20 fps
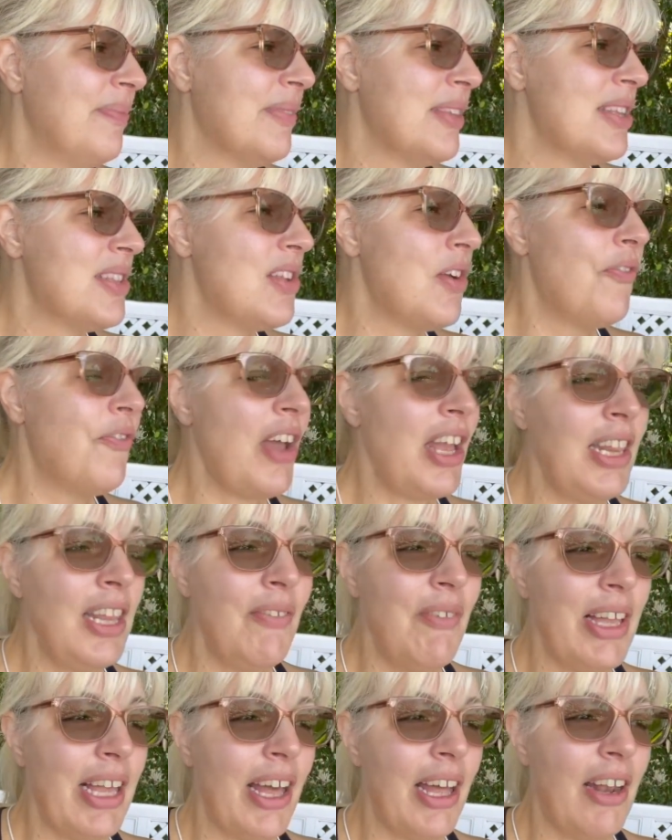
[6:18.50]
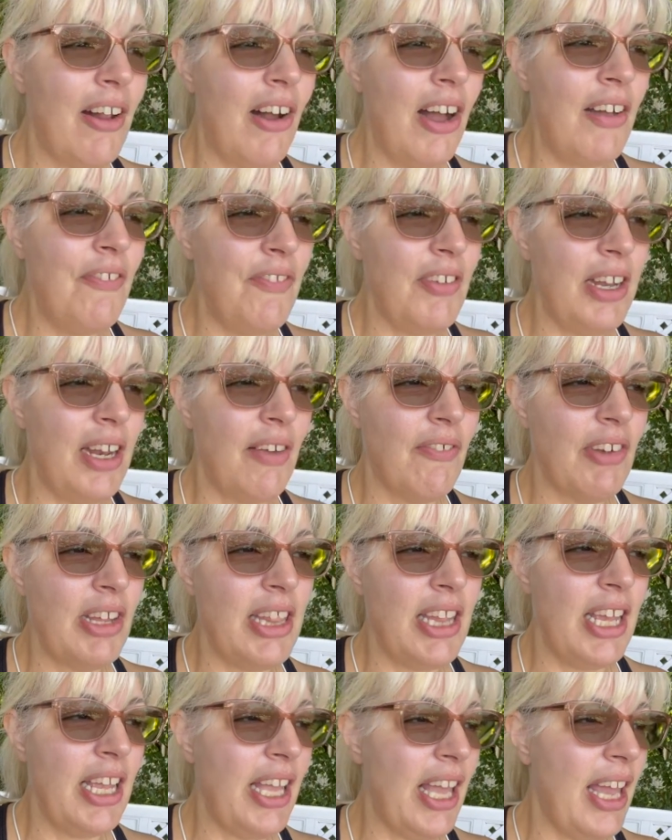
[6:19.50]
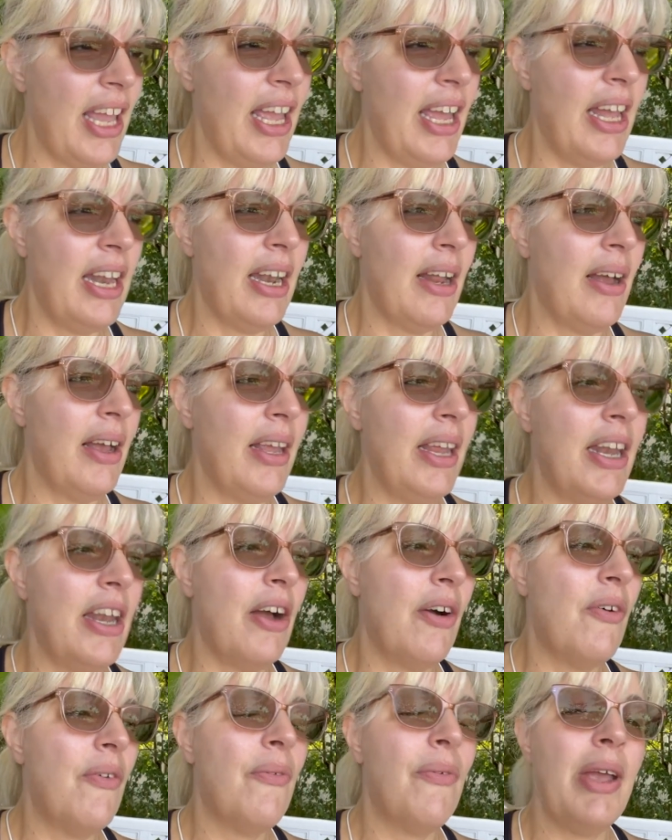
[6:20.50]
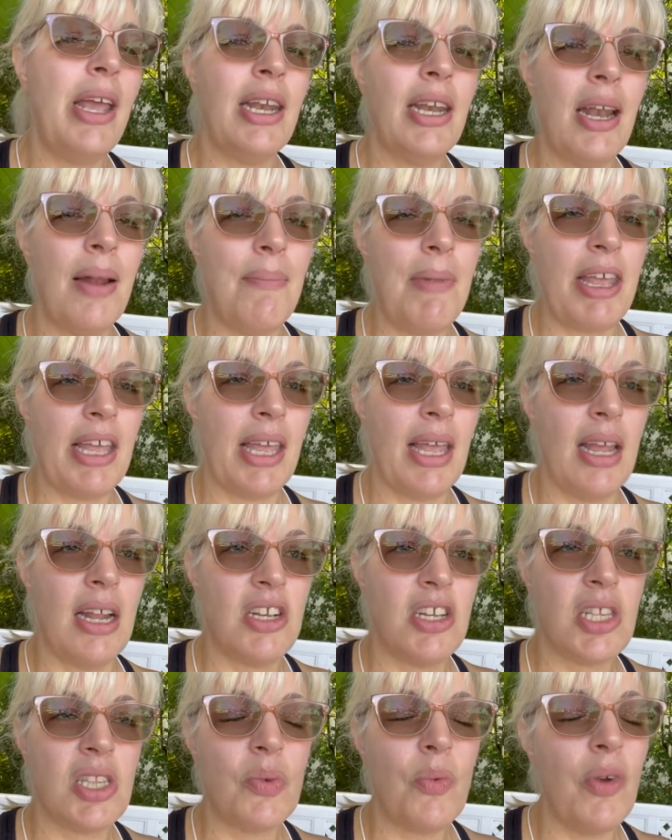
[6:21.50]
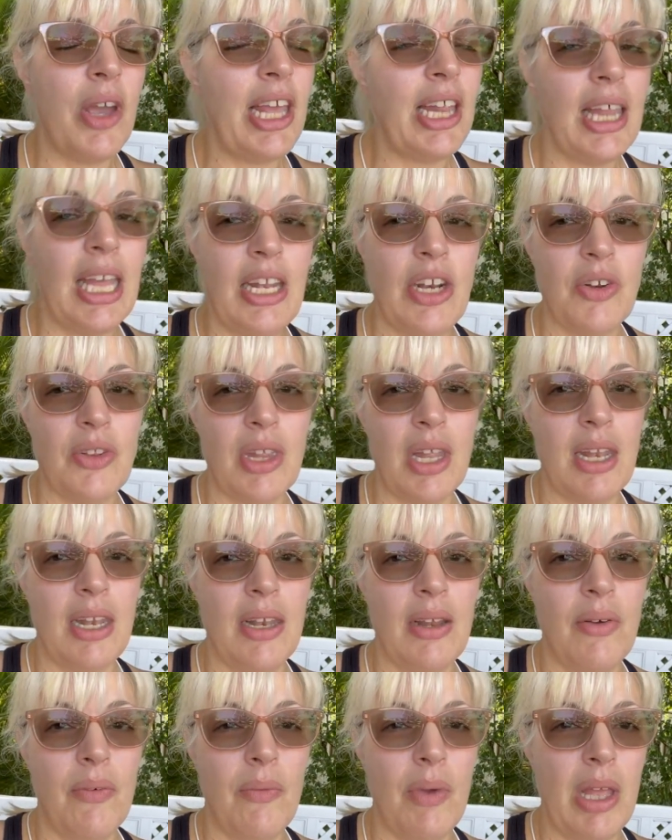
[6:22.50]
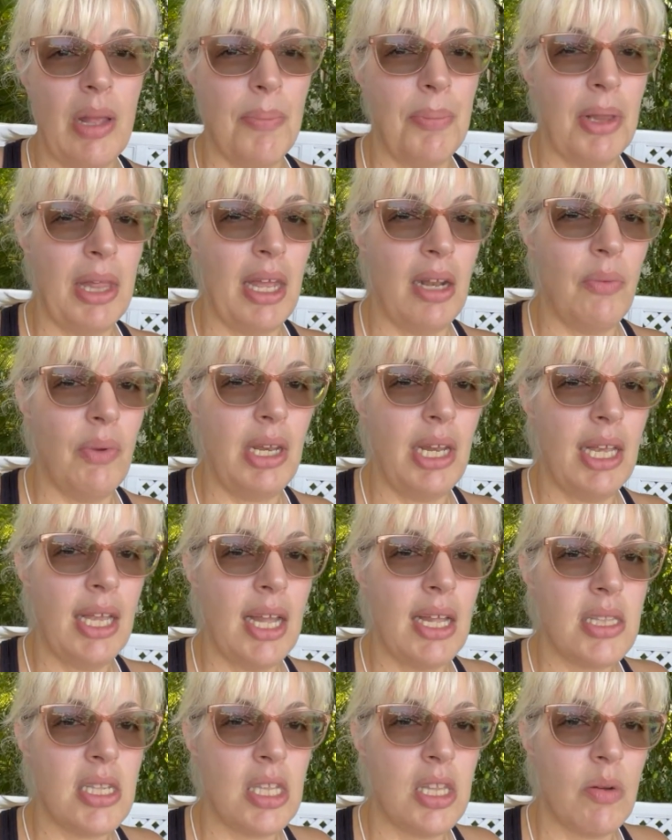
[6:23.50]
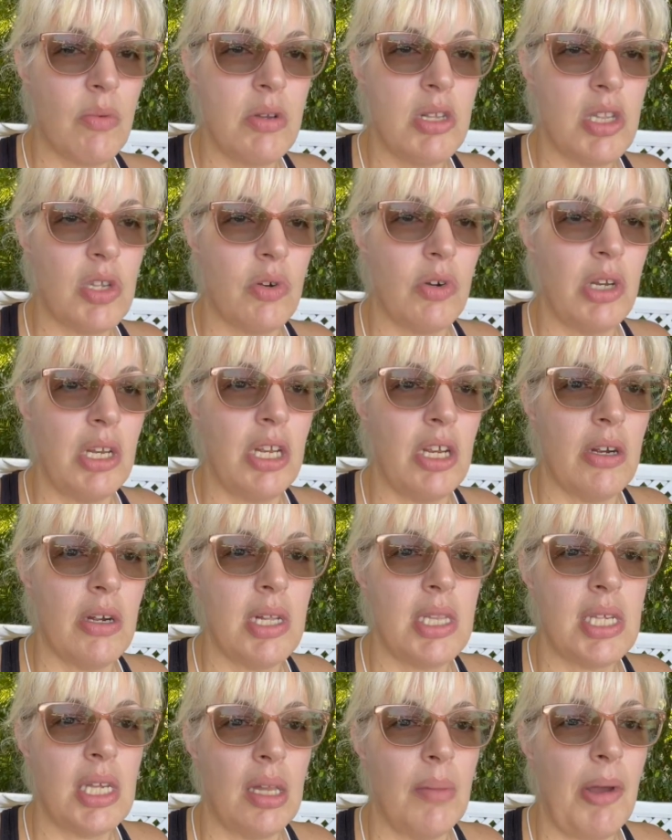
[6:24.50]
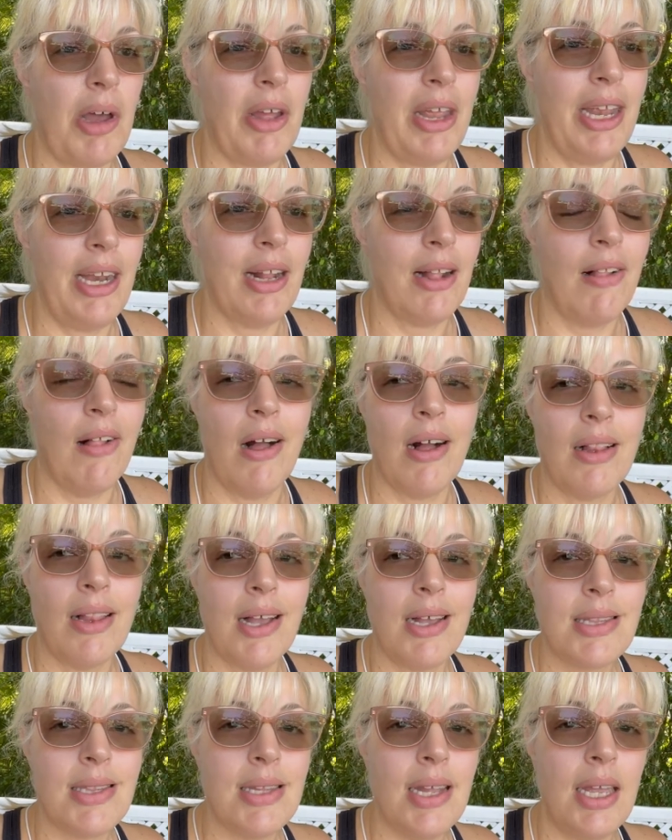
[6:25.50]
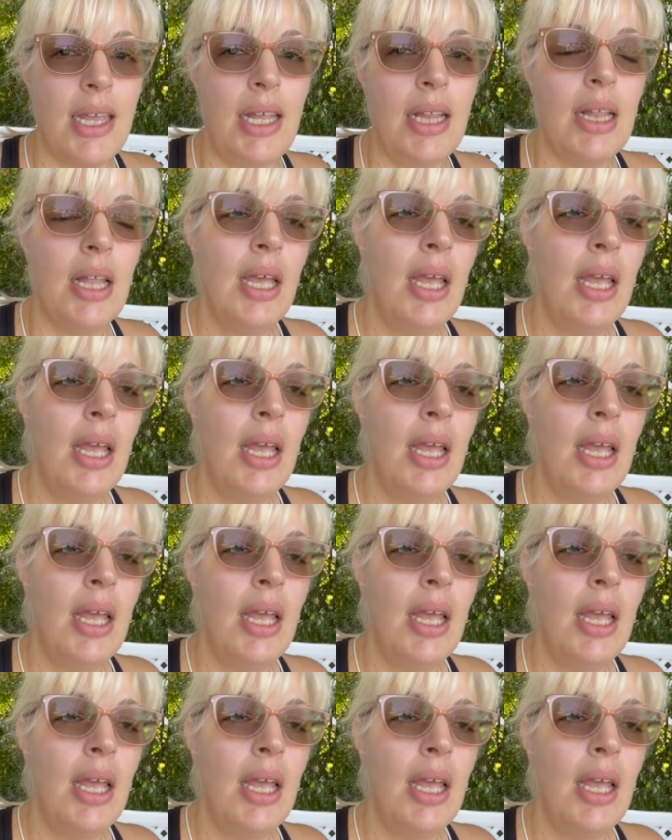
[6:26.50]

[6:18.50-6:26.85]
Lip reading: So finally we got off and everything, and you know, we ended up making it just way later than we had planned. We didn't get to the resort here until about 8 o'clock last night.